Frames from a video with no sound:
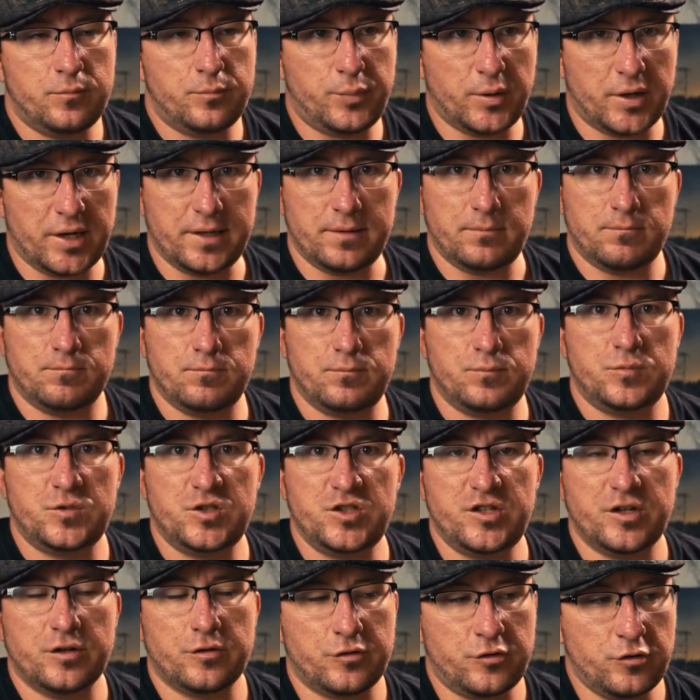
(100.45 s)
but
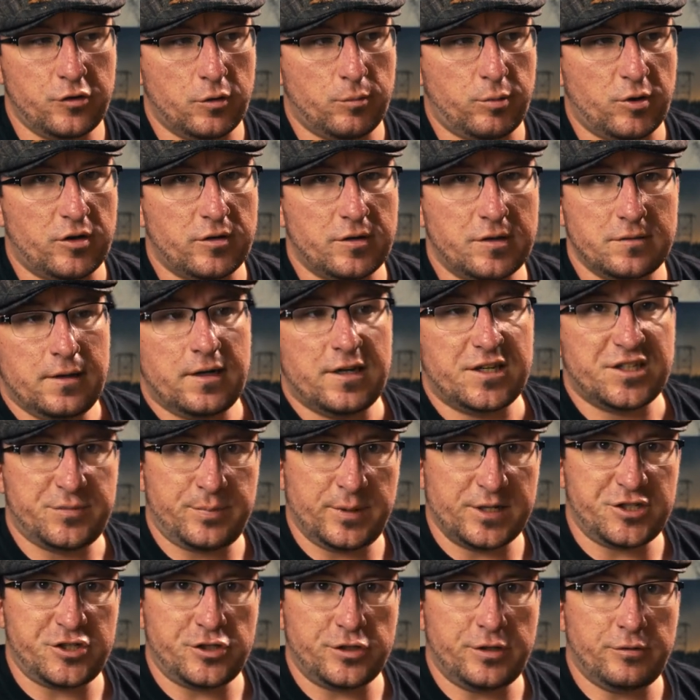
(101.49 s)
still doable,
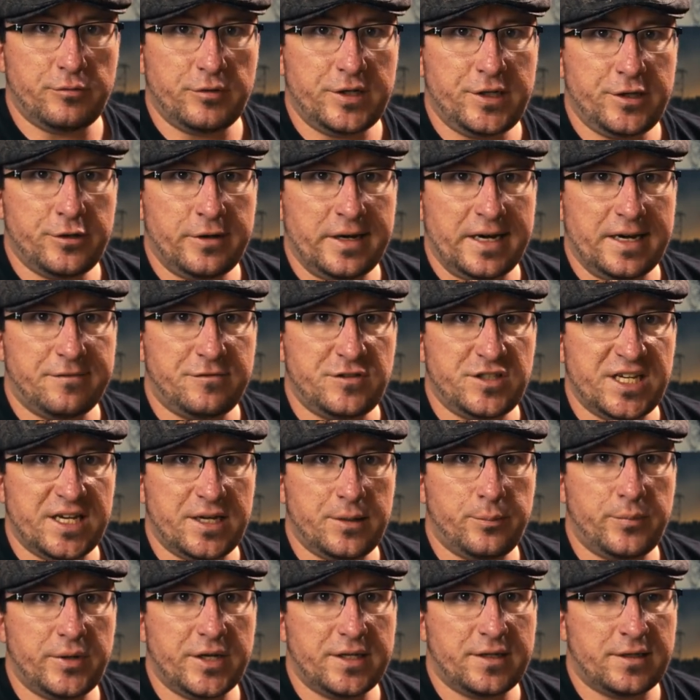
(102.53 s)
especially when you have
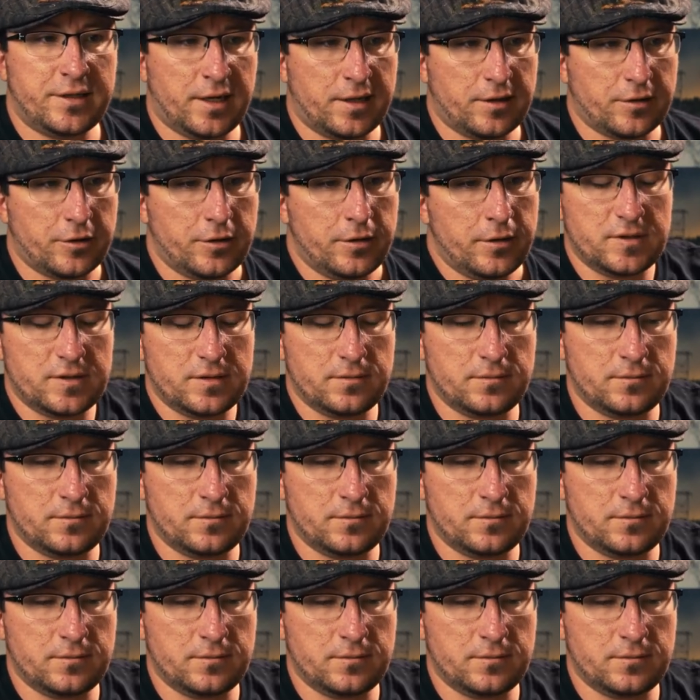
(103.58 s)
10-bit color.